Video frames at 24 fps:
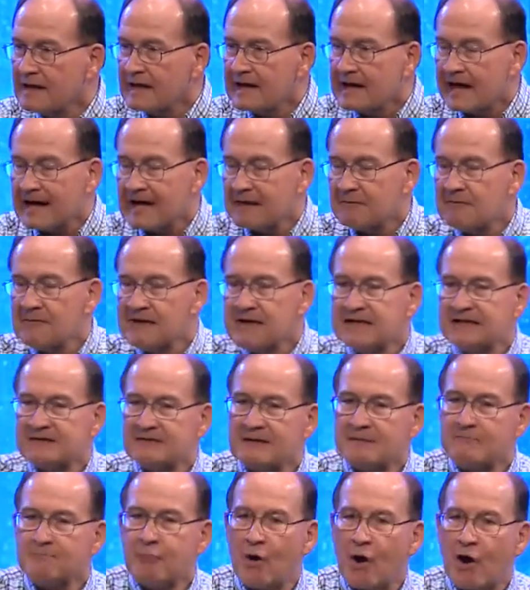and it means
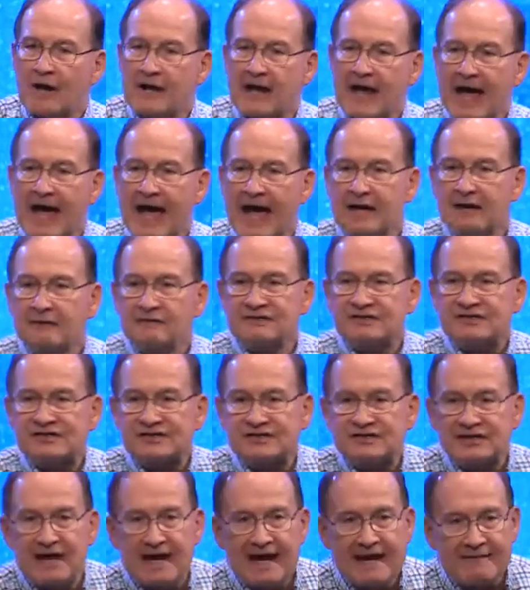He bought out of
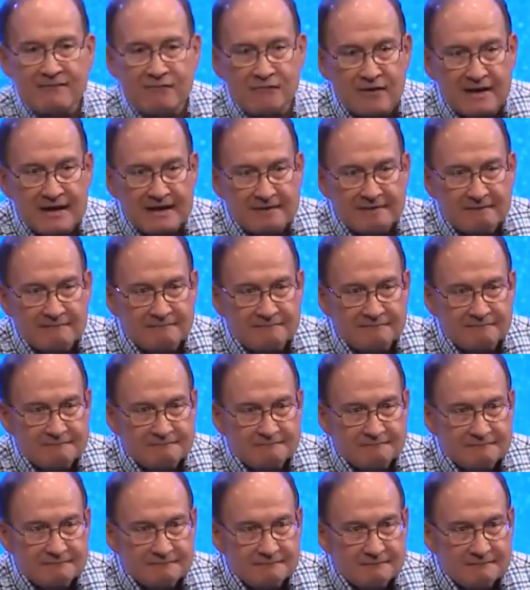slavery
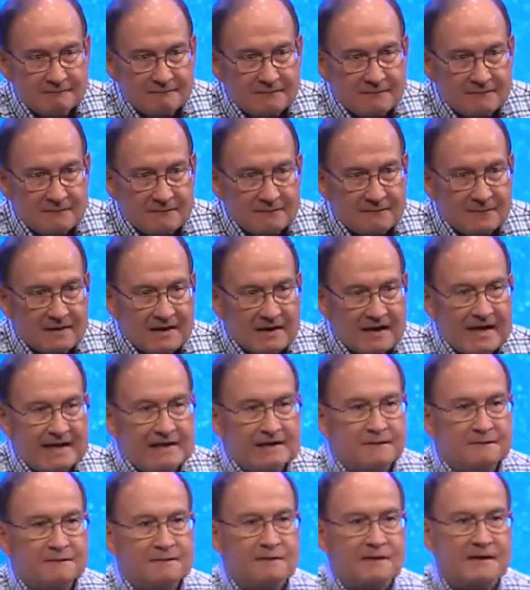
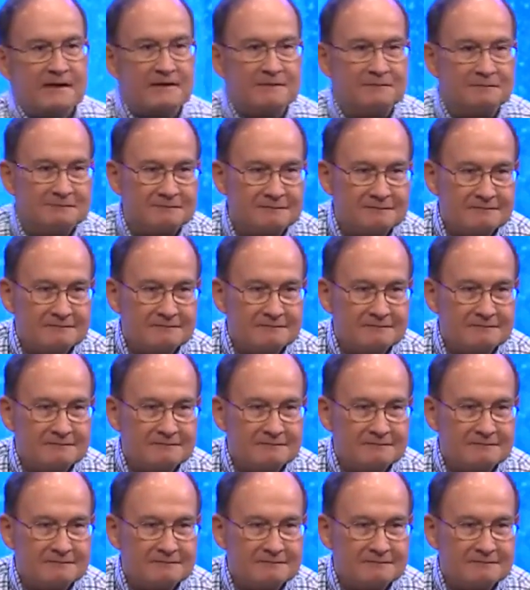into freedom.